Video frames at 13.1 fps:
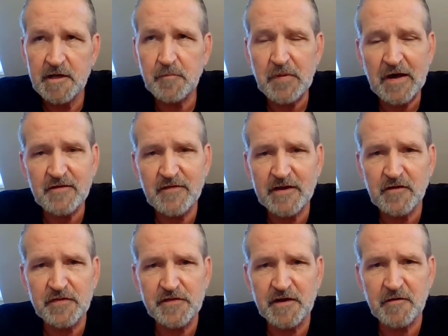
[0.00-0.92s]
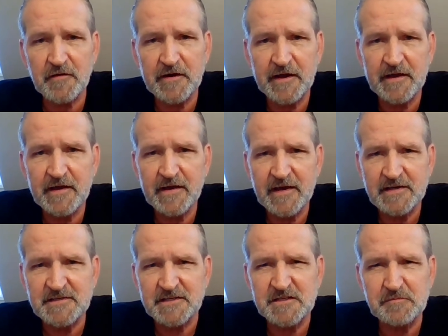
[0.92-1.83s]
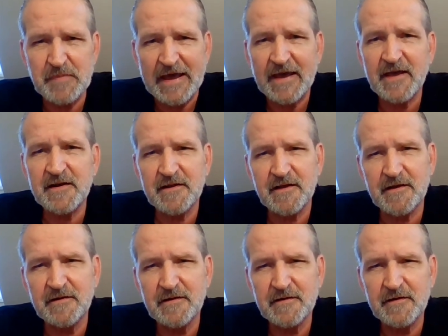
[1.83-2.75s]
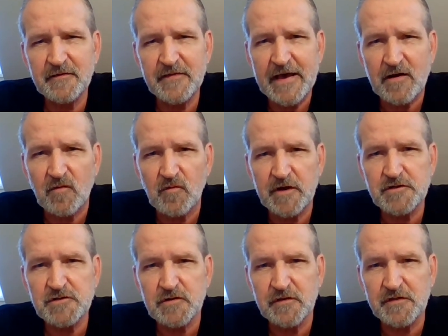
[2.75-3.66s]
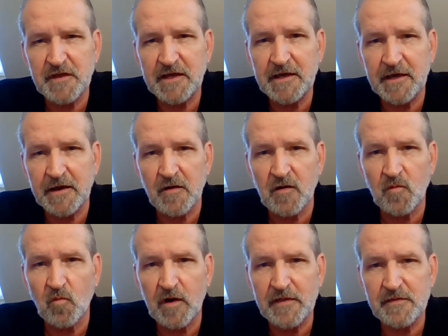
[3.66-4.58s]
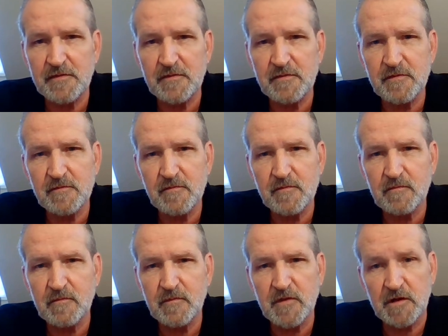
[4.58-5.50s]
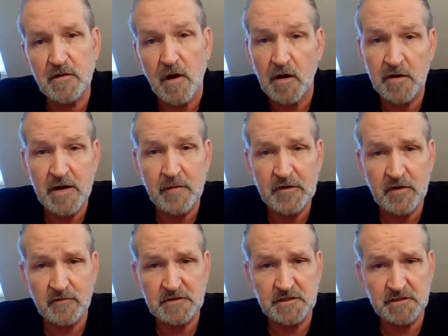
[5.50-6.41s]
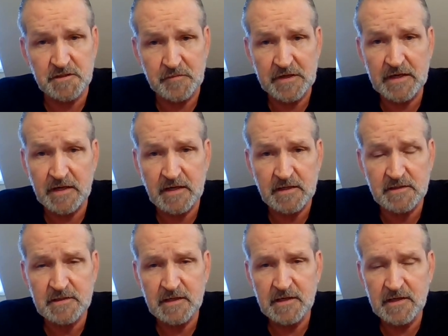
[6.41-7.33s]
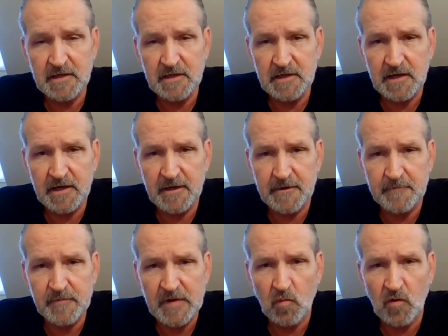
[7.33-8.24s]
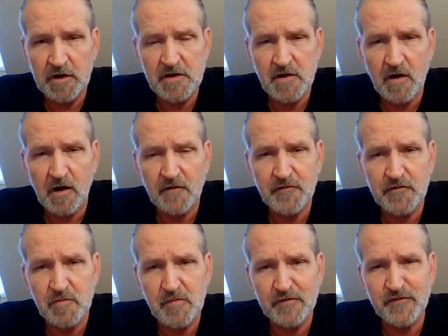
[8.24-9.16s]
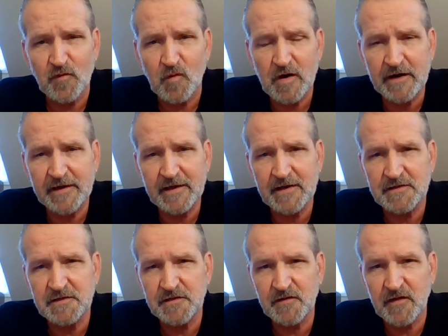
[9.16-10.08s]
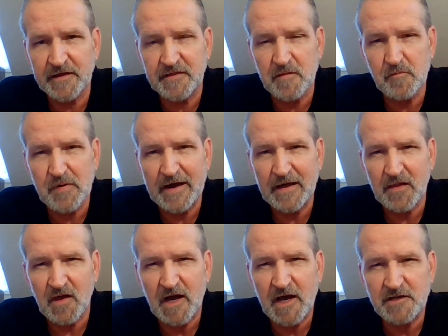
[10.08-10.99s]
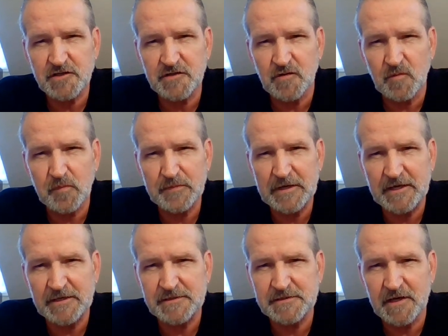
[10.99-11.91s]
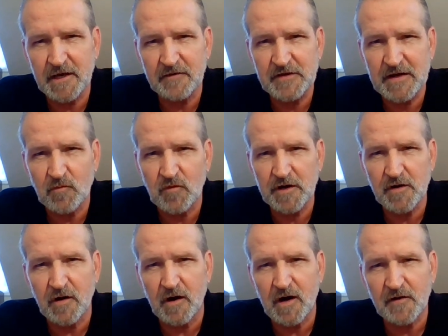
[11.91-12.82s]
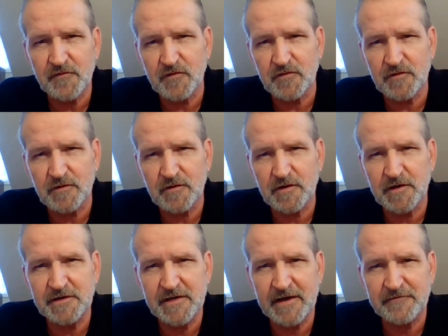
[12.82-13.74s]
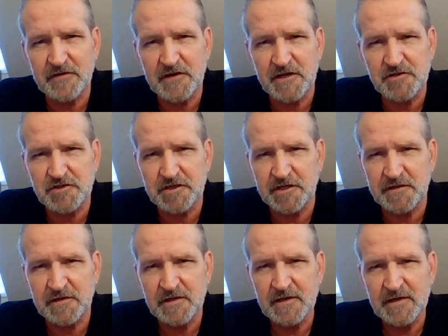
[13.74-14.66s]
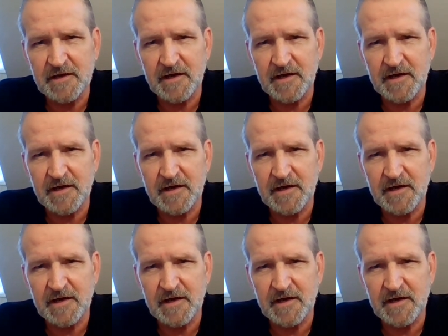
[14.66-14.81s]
And polyvagal theory has expanded that original thinking on what the autonomic nervous system is. I wanted to offer you, before I get into like the biological piece of it, I wanted to offer a definition